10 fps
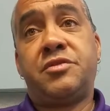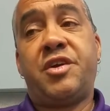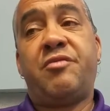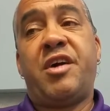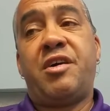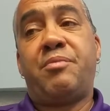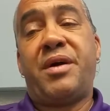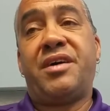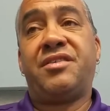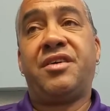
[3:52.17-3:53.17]
The very
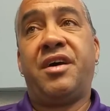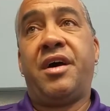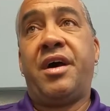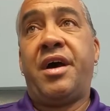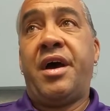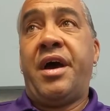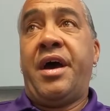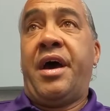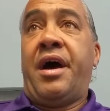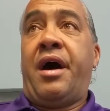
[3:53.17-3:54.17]
best.
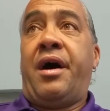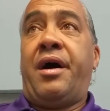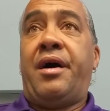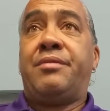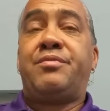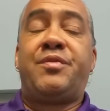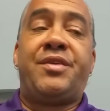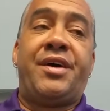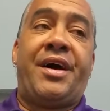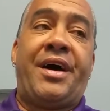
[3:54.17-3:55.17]

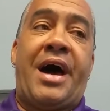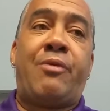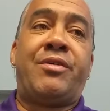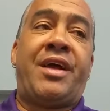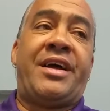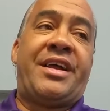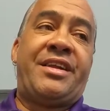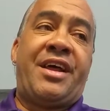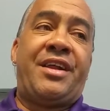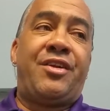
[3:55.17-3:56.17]
I would like,
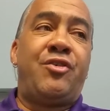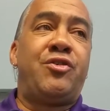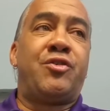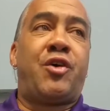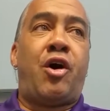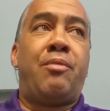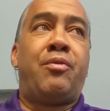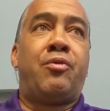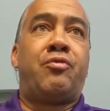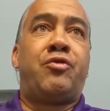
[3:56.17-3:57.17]
and there's a
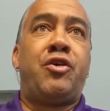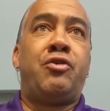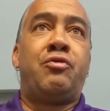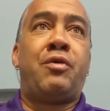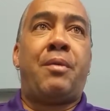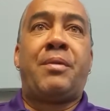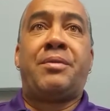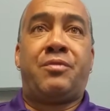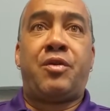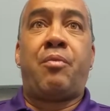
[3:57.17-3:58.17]
few. I
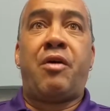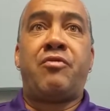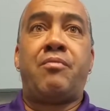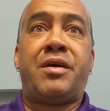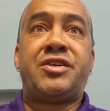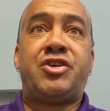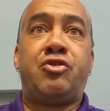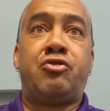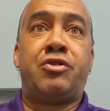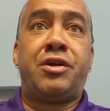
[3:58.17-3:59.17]
mean, the birth of my
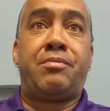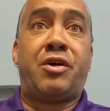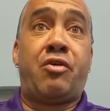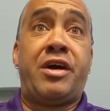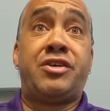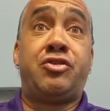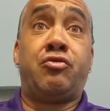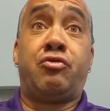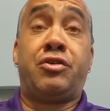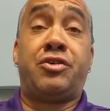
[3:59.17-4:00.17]
children and my grandchildren,